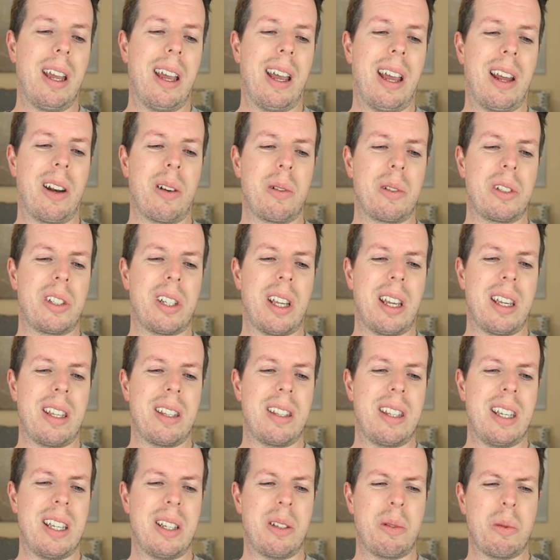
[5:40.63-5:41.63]
And I would say
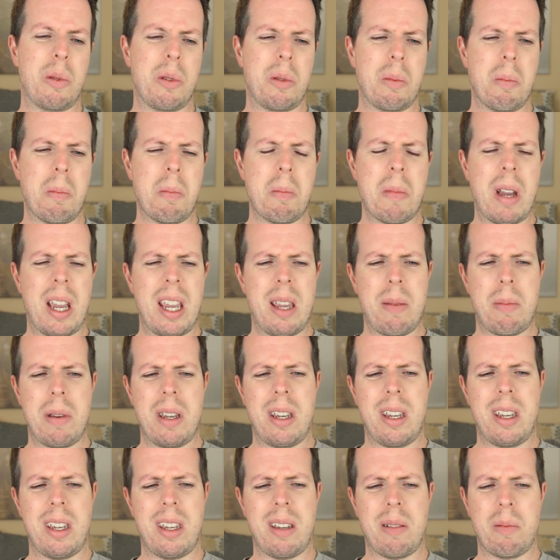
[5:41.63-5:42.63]
this was
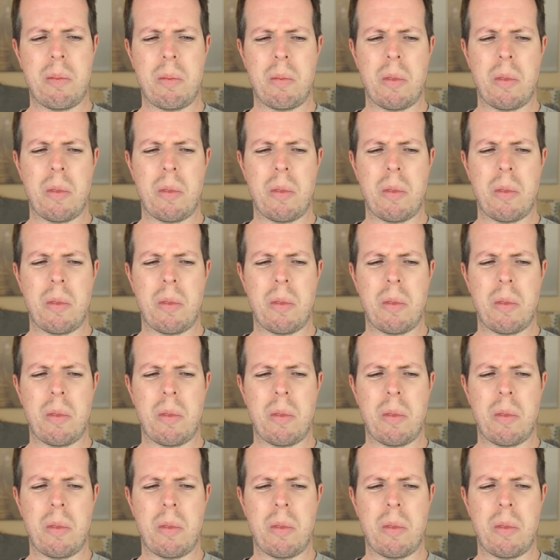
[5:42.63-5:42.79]
maybe